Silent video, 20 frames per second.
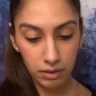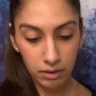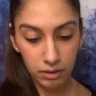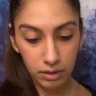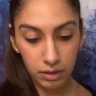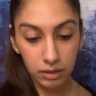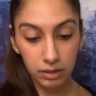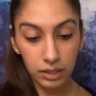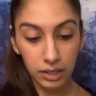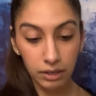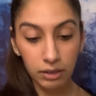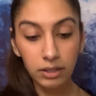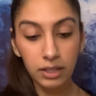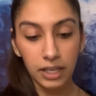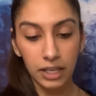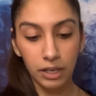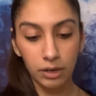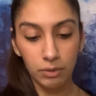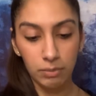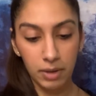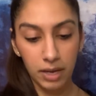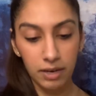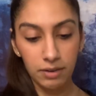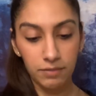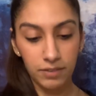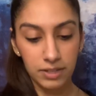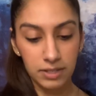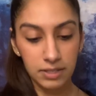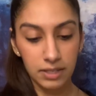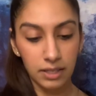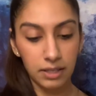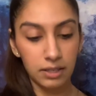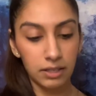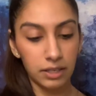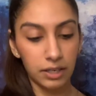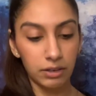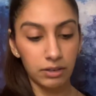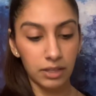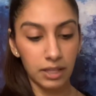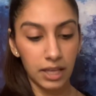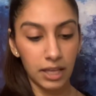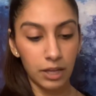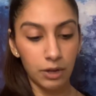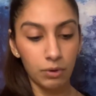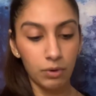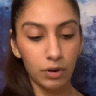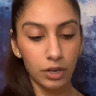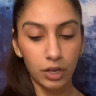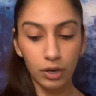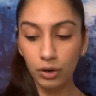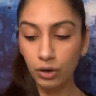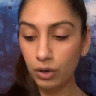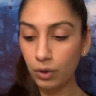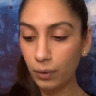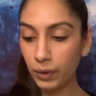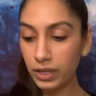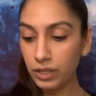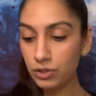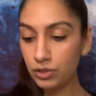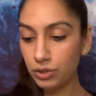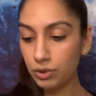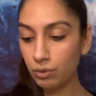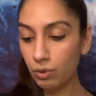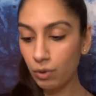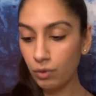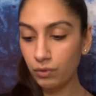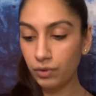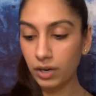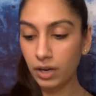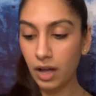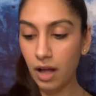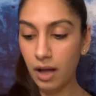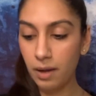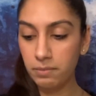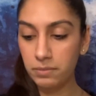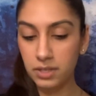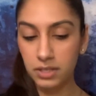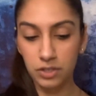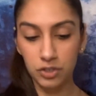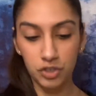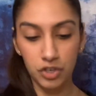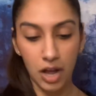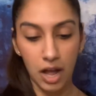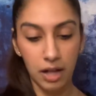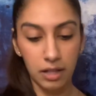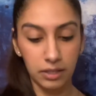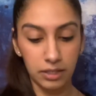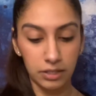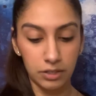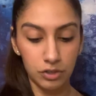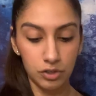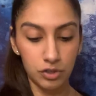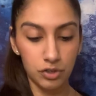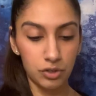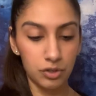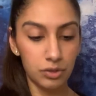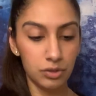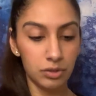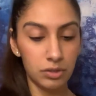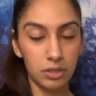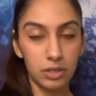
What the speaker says: clearly. You're manifesting clearly. You're going to overcome this challenge.